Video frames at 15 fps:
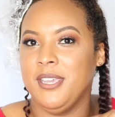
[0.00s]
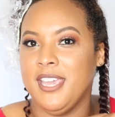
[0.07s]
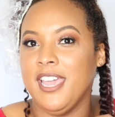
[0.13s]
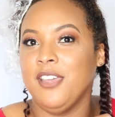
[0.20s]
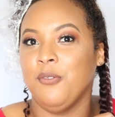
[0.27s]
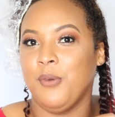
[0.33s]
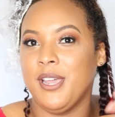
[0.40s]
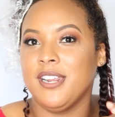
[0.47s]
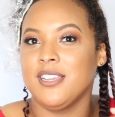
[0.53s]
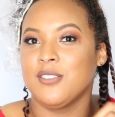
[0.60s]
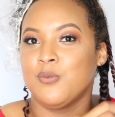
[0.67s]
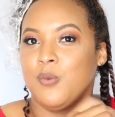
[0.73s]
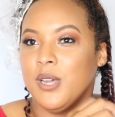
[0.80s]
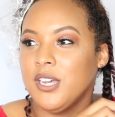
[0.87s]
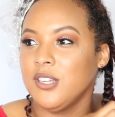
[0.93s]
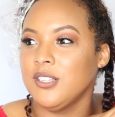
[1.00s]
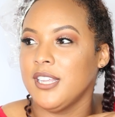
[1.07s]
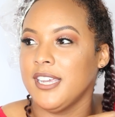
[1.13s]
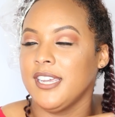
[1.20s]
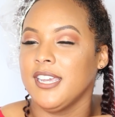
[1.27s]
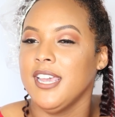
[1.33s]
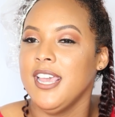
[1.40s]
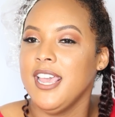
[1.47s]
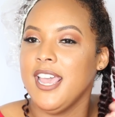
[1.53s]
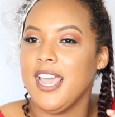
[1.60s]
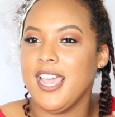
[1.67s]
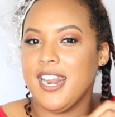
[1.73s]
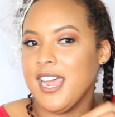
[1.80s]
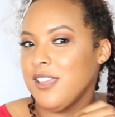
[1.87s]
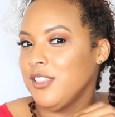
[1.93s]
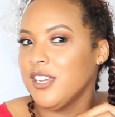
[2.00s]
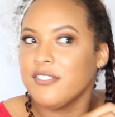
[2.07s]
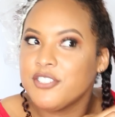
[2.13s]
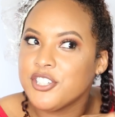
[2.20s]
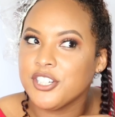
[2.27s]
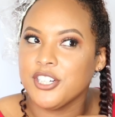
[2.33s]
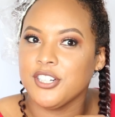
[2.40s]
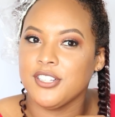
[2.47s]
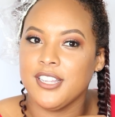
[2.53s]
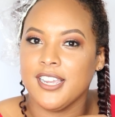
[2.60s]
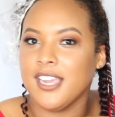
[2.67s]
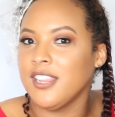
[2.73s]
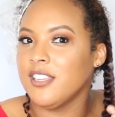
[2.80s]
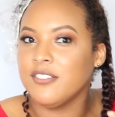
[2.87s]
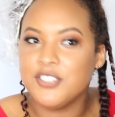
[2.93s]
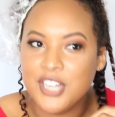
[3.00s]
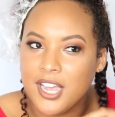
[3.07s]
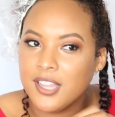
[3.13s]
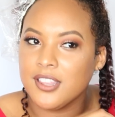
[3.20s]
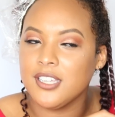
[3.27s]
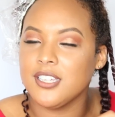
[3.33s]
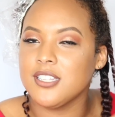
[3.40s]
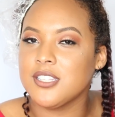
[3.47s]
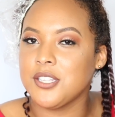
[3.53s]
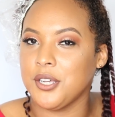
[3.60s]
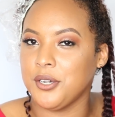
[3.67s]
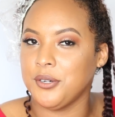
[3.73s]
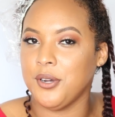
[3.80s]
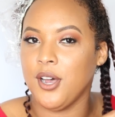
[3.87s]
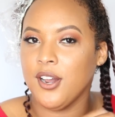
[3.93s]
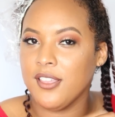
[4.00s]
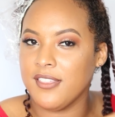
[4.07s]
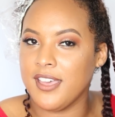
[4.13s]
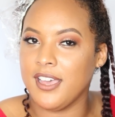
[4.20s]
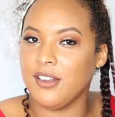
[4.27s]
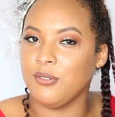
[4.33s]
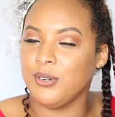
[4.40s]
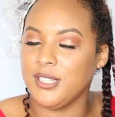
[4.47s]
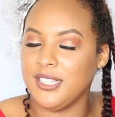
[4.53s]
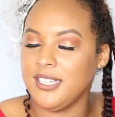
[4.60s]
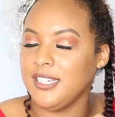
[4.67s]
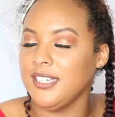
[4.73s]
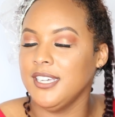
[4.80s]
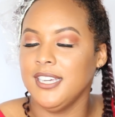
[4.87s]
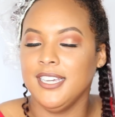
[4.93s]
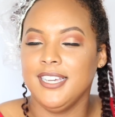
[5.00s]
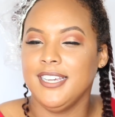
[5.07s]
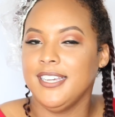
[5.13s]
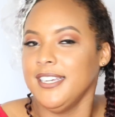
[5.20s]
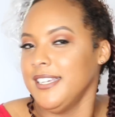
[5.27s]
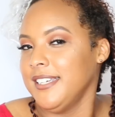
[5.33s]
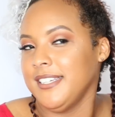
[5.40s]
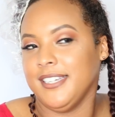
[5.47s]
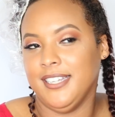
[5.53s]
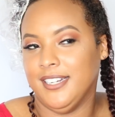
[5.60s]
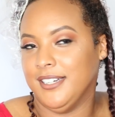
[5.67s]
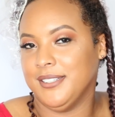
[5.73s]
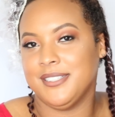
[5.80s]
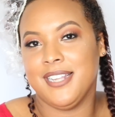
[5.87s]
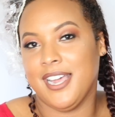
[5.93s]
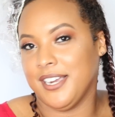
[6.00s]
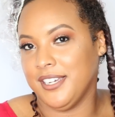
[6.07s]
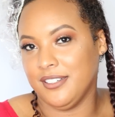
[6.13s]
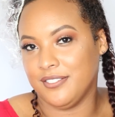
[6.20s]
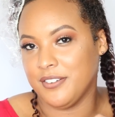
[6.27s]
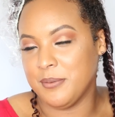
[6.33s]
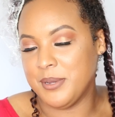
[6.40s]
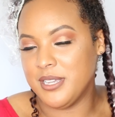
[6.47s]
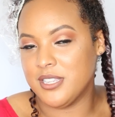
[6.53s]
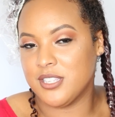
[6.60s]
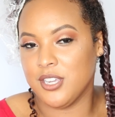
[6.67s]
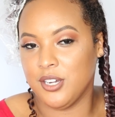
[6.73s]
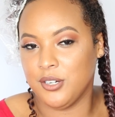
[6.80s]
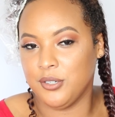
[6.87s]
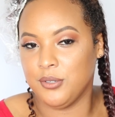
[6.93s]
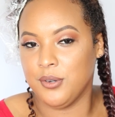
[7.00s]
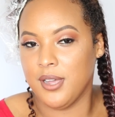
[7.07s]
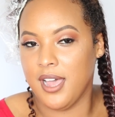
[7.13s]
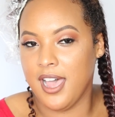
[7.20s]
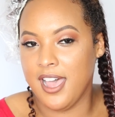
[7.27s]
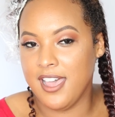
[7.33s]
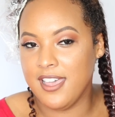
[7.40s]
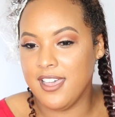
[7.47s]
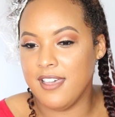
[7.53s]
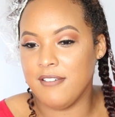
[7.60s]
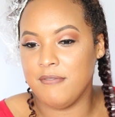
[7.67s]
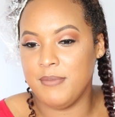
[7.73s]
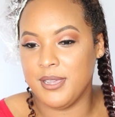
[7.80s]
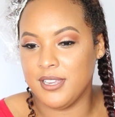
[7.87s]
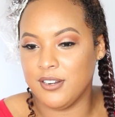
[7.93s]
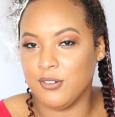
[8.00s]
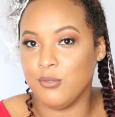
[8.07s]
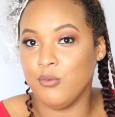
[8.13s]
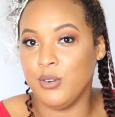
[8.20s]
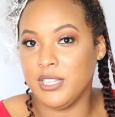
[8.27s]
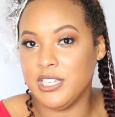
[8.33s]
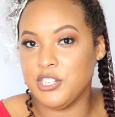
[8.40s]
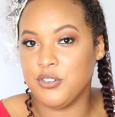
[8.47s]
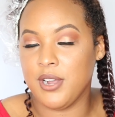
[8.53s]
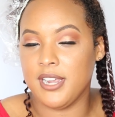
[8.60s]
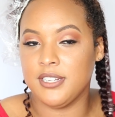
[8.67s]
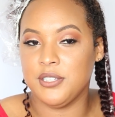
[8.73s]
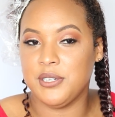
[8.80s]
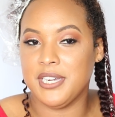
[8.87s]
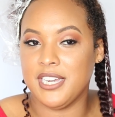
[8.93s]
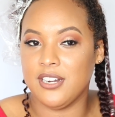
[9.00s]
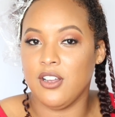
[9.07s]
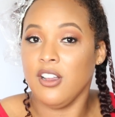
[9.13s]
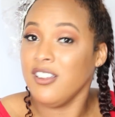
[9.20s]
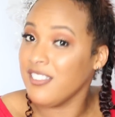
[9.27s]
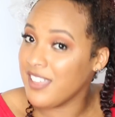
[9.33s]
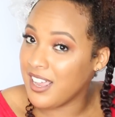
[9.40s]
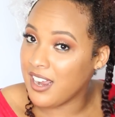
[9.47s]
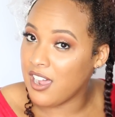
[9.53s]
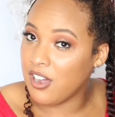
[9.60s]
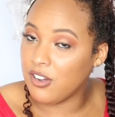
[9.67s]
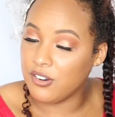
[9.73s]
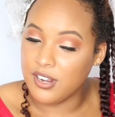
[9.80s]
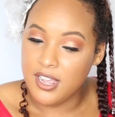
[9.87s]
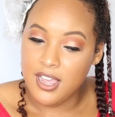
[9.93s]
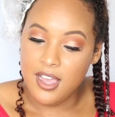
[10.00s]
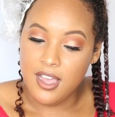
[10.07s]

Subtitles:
gain weight as well. Like, and I love sugar, like I love chocolate. So all of that really, you know, is not good for me. So I have been really trying to cut all of that out.